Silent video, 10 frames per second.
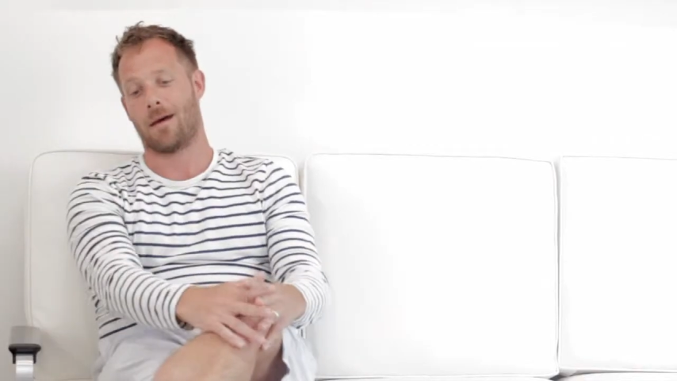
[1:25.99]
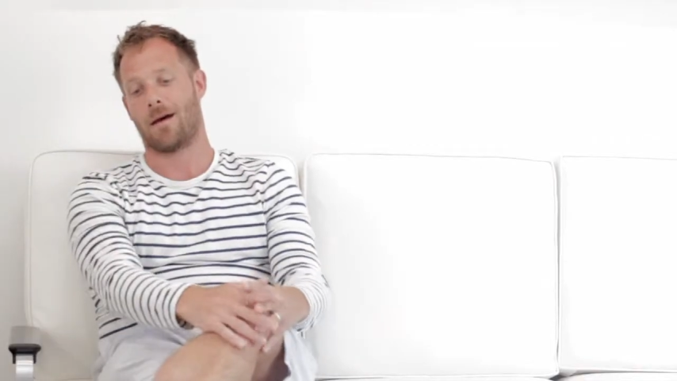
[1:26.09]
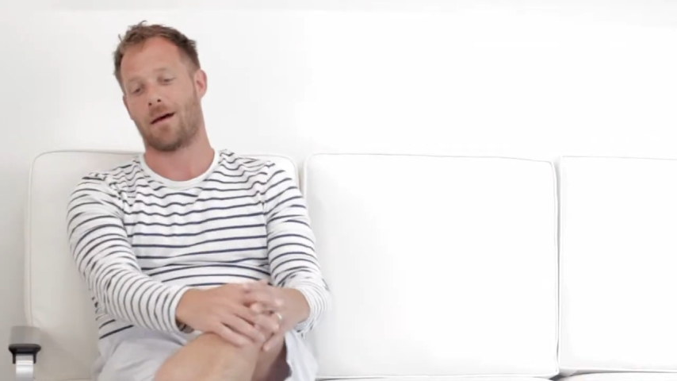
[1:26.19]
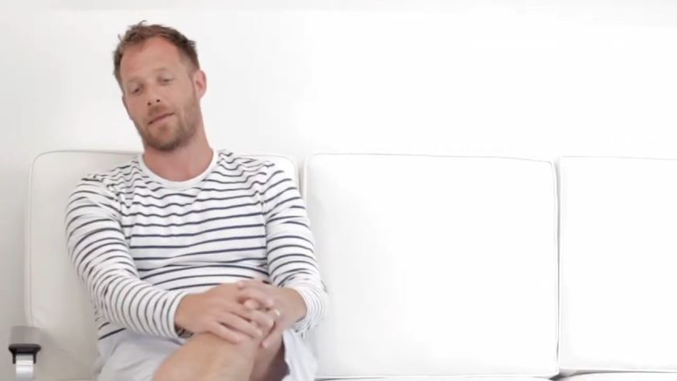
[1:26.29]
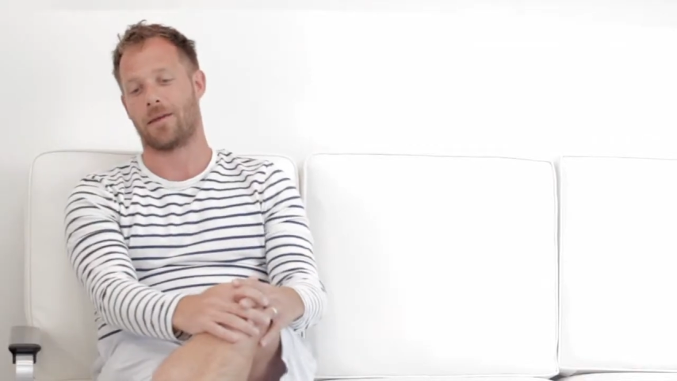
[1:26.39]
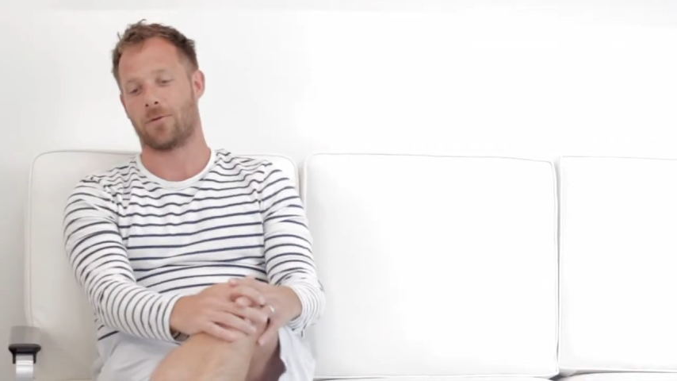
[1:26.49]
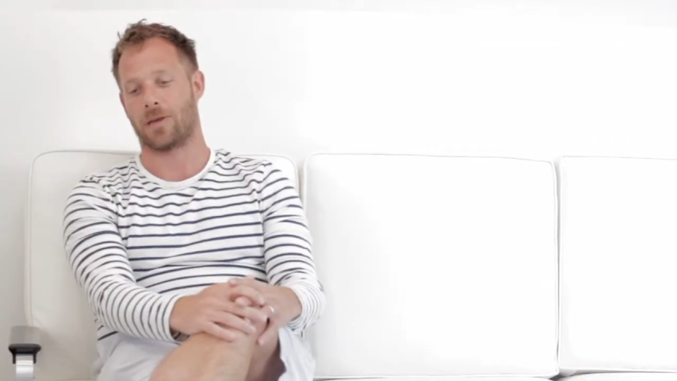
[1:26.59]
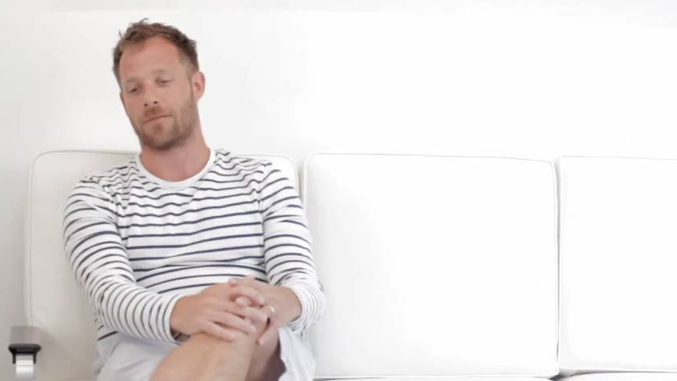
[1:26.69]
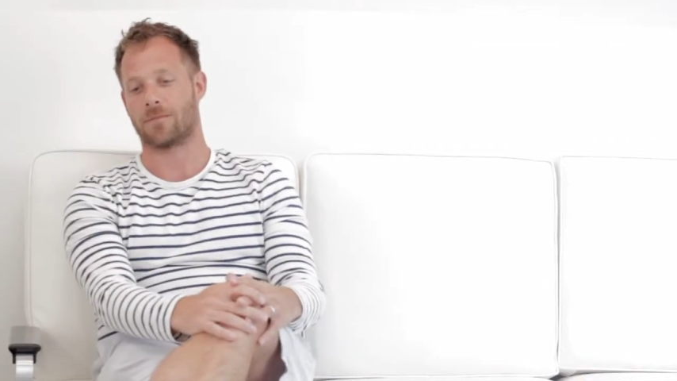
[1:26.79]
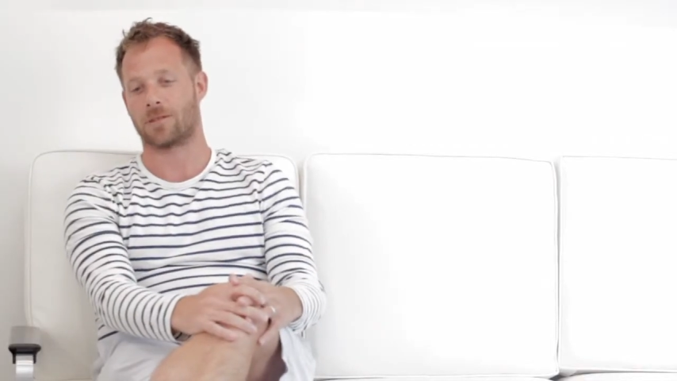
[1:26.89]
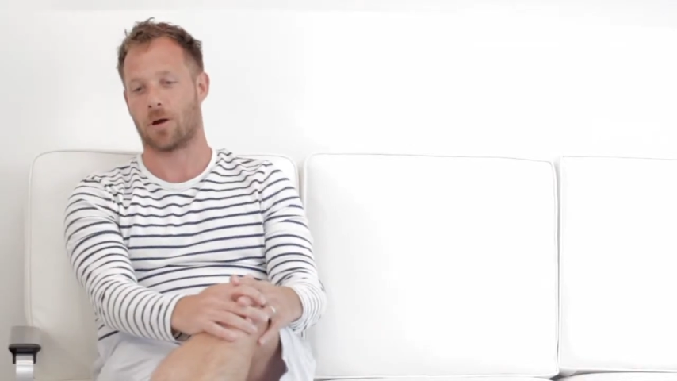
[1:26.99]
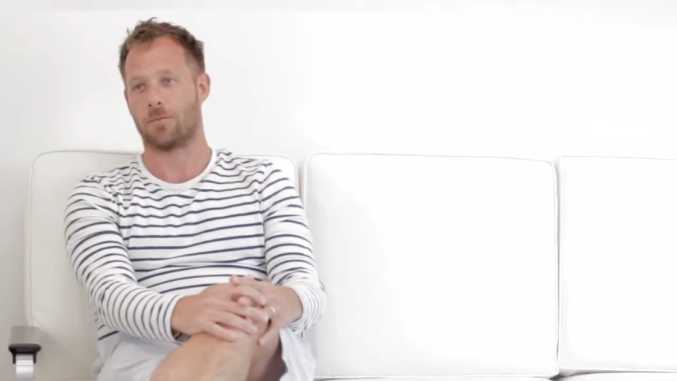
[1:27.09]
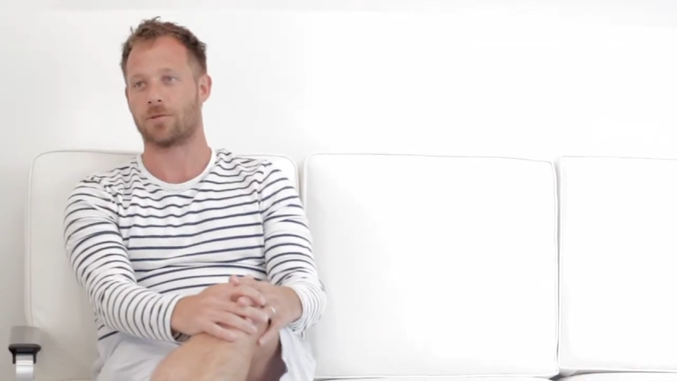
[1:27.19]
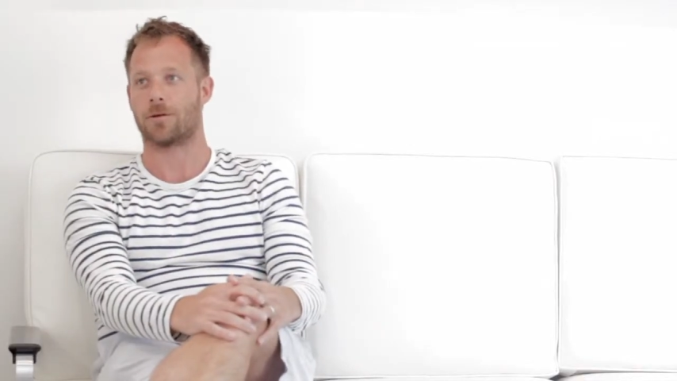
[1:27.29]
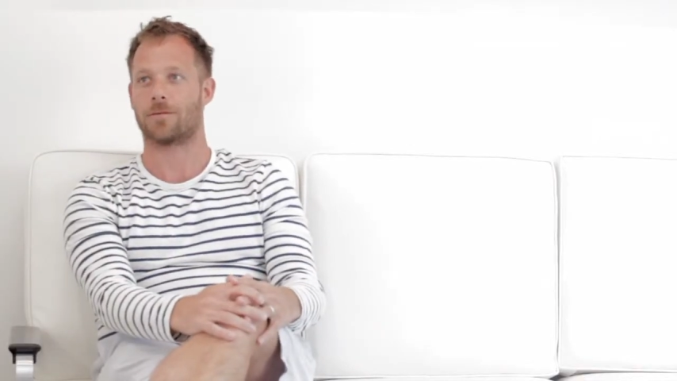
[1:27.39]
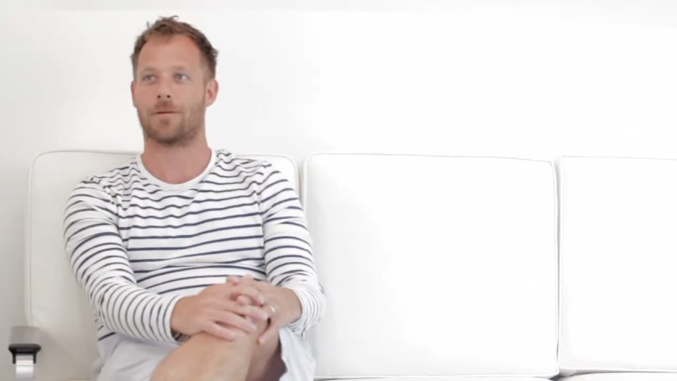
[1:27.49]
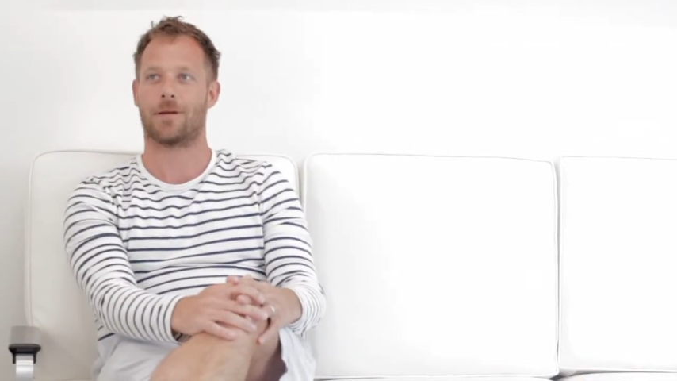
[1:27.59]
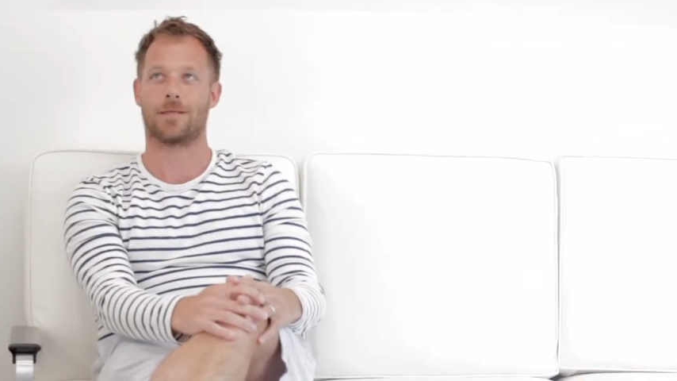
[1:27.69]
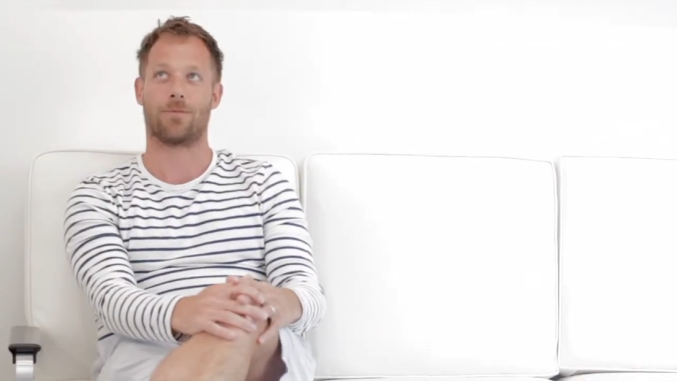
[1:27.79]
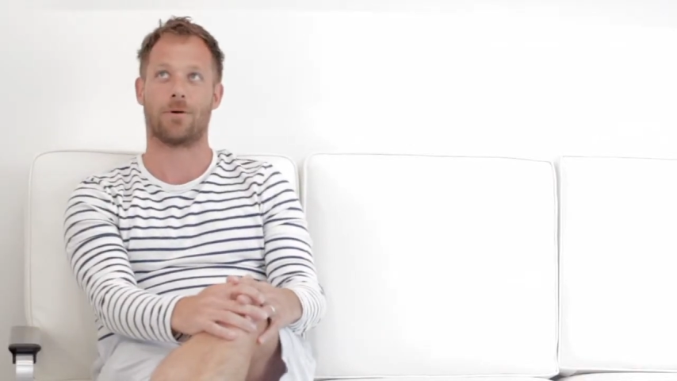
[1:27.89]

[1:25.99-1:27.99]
that you would get from sculpture, as